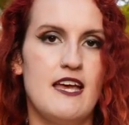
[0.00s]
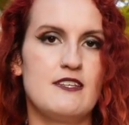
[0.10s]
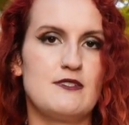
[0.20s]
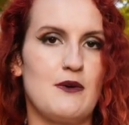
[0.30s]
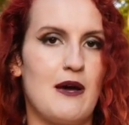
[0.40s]

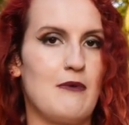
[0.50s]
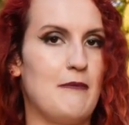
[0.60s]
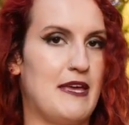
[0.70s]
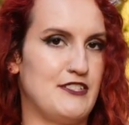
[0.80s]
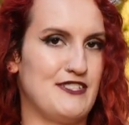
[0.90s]
So I will
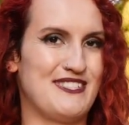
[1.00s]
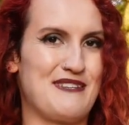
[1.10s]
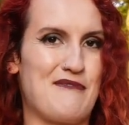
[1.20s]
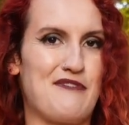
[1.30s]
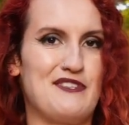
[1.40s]
mention
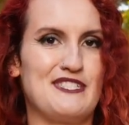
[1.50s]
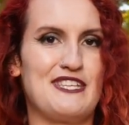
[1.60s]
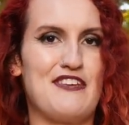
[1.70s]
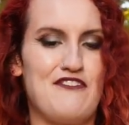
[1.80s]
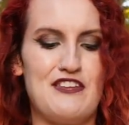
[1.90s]
some of these
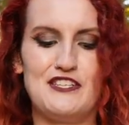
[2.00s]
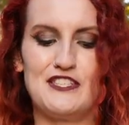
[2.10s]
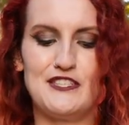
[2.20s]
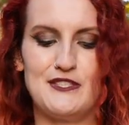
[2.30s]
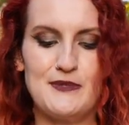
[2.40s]
key
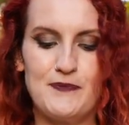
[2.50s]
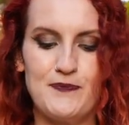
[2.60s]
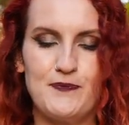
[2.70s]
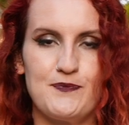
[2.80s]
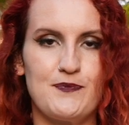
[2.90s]
features
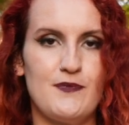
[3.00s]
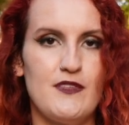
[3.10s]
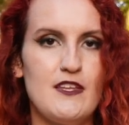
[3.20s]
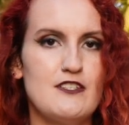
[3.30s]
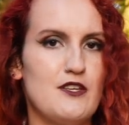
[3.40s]

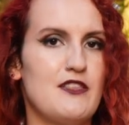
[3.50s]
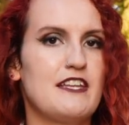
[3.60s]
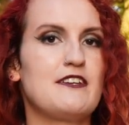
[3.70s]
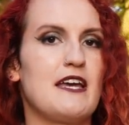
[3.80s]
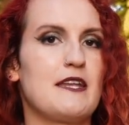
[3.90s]
so that
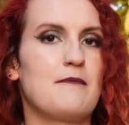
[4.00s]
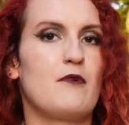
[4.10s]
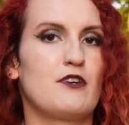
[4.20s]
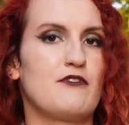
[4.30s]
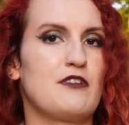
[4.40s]
you get
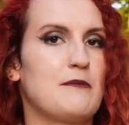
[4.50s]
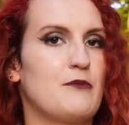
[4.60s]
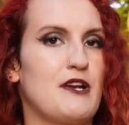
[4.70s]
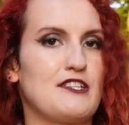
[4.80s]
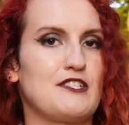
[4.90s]
more of an
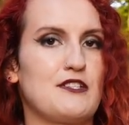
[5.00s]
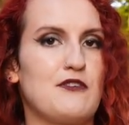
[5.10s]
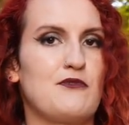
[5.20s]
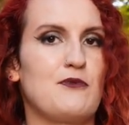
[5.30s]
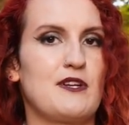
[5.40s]
impression
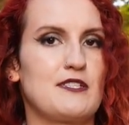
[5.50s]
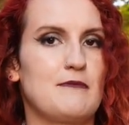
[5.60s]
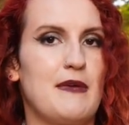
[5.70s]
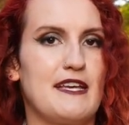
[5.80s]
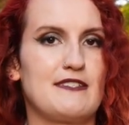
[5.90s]
of what
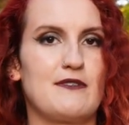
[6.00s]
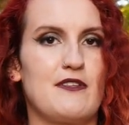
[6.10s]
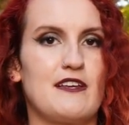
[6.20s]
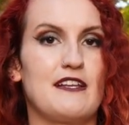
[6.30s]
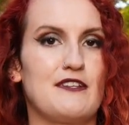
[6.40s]
makes
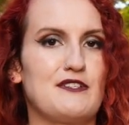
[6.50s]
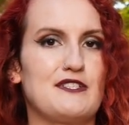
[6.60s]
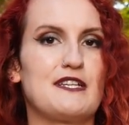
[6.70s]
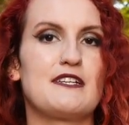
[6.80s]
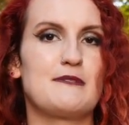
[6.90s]
Gothic
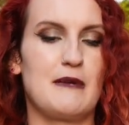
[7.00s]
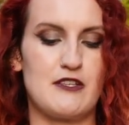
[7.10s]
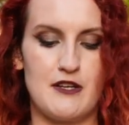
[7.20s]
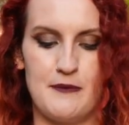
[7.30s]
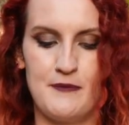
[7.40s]
literature
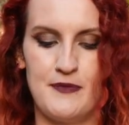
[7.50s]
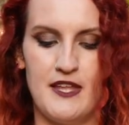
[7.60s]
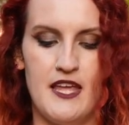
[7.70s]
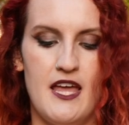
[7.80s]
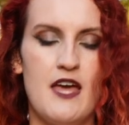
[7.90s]
special.
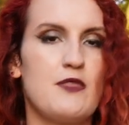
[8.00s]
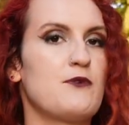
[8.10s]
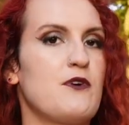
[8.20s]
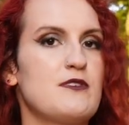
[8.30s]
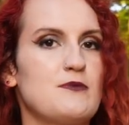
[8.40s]
The
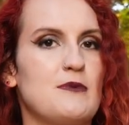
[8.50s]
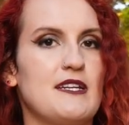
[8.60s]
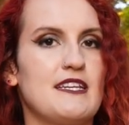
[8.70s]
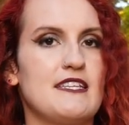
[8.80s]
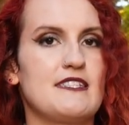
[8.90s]
first
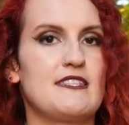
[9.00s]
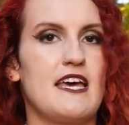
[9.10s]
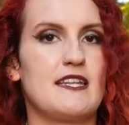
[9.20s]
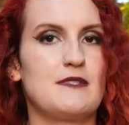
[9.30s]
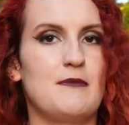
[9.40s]
one is
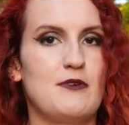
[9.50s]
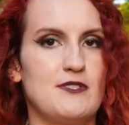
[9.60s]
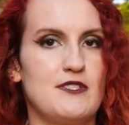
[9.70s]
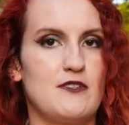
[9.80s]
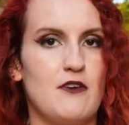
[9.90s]
that
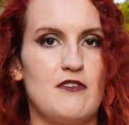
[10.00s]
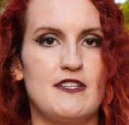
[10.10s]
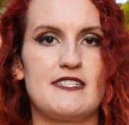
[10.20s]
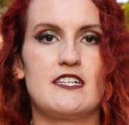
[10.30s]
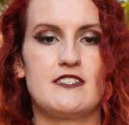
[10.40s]
most
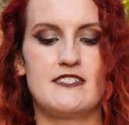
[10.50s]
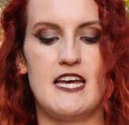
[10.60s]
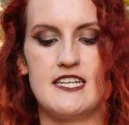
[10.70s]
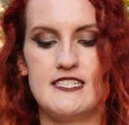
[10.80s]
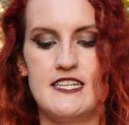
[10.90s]
novels are
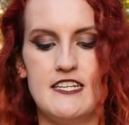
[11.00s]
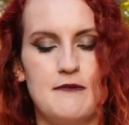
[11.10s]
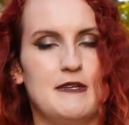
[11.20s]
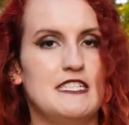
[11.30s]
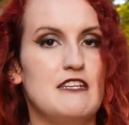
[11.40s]
set in a
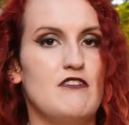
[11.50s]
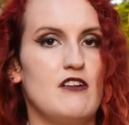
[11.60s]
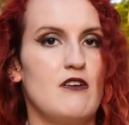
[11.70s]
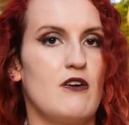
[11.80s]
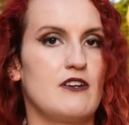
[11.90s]
medieval
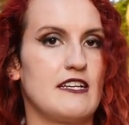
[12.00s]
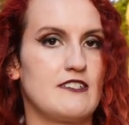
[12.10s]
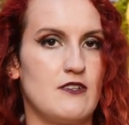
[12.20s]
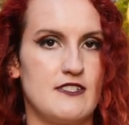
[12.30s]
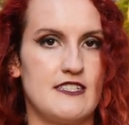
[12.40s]
or
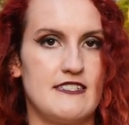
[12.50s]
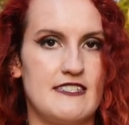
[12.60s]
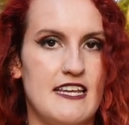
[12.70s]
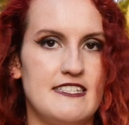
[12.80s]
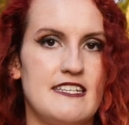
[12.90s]
exotic
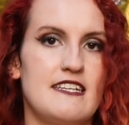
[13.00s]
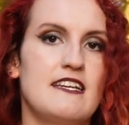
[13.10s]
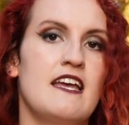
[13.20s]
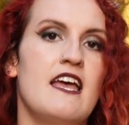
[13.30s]
setting.